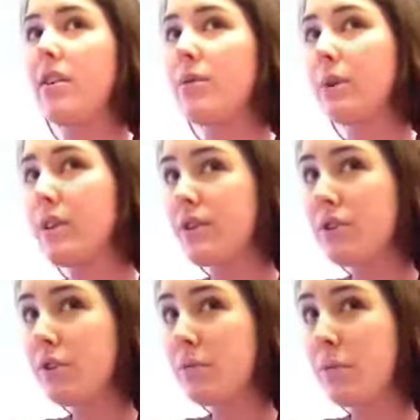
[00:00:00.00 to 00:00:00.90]
with
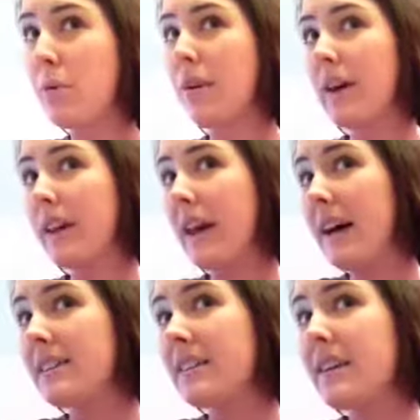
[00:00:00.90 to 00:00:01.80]
2 more
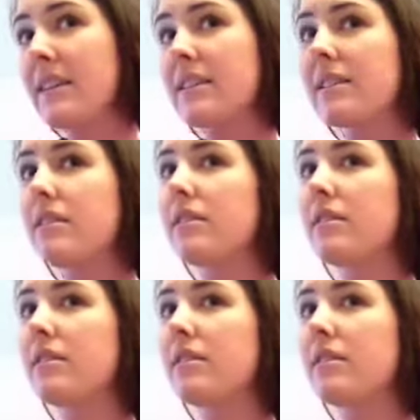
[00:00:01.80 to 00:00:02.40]
elastics.